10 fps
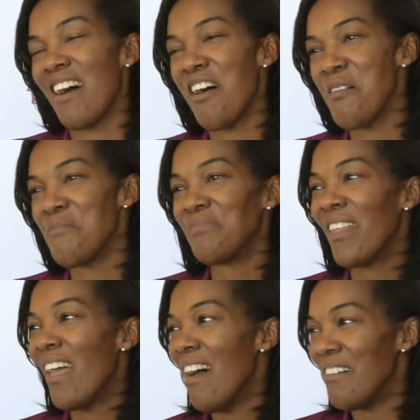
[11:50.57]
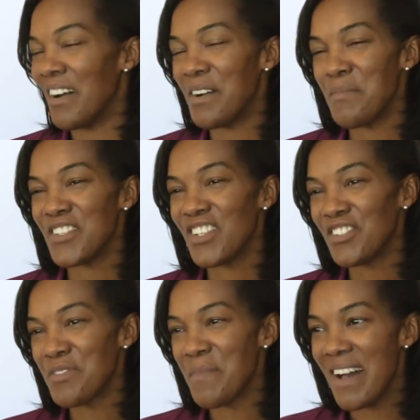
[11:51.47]
Um, my, my
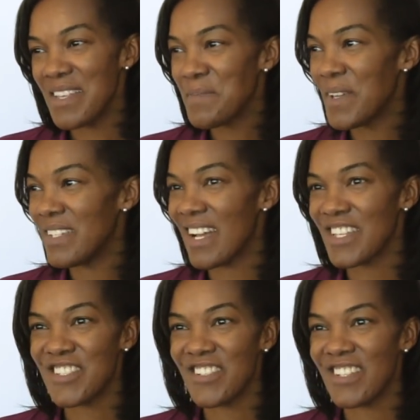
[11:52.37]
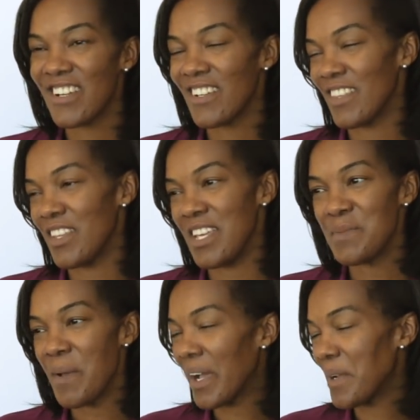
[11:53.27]
children, my husband Dexter, they're, he's
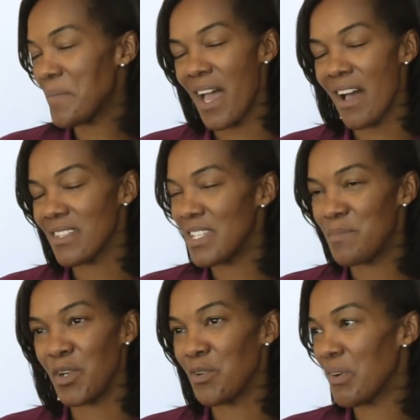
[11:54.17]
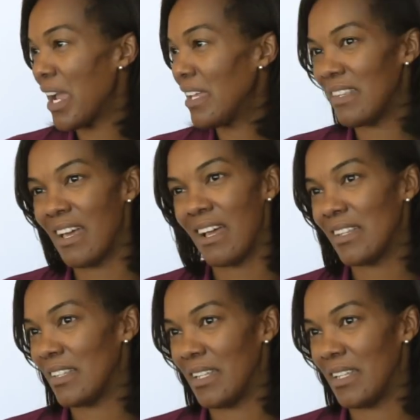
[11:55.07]
packing up the house. He's been great in that.